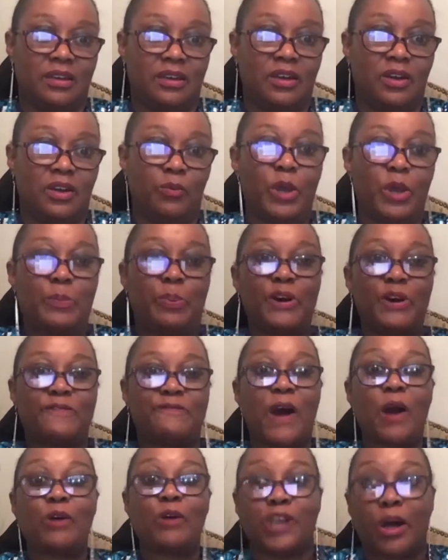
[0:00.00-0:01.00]
We put
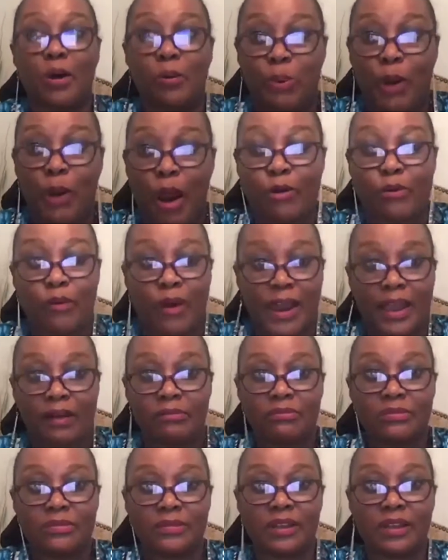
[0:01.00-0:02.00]
folks on program
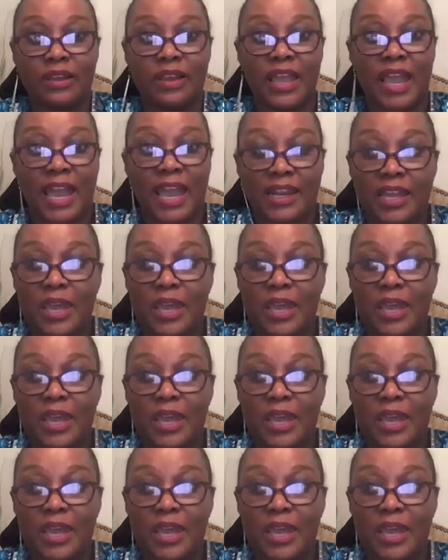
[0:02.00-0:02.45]
and